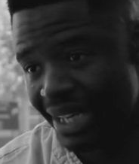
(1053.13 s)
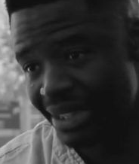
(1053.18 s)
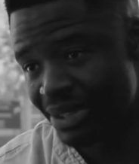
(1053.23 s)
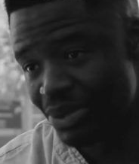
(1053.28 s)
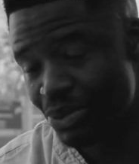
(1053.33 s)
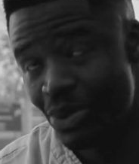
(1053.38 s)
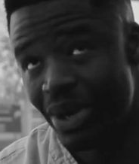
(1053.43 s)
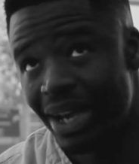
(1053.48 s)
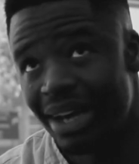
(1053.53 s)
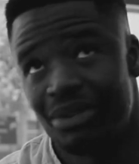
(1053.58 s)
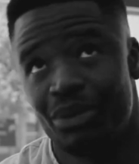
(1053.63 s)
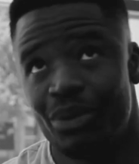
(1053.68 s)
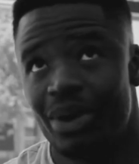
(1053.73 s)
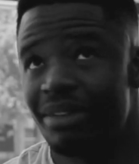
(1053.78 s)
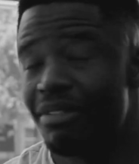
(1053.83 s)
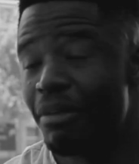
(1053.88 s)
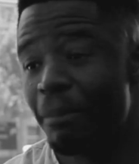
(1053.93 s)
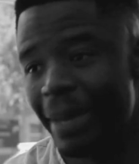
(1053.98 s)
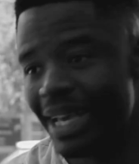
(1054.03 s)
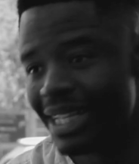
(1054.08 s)
We have
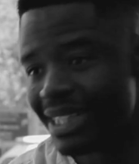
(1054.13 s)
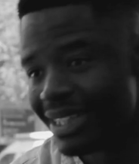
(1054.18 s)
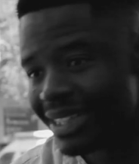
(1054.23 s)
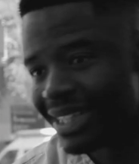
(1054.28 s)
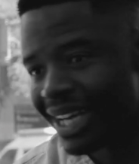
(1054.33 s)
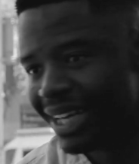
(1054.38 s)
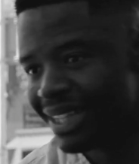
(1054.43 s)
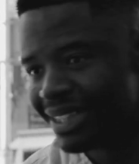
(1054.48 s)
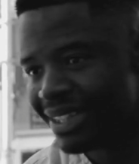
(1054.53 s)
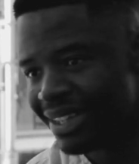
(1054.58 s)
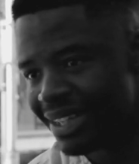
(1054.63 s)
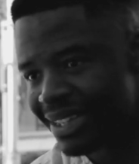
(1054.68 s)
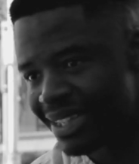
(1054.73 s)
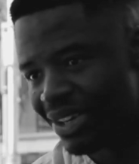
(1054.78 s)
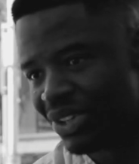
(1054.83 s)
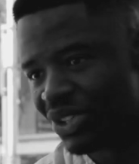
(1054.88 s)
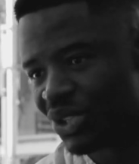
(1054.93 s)
amazing talent in this country.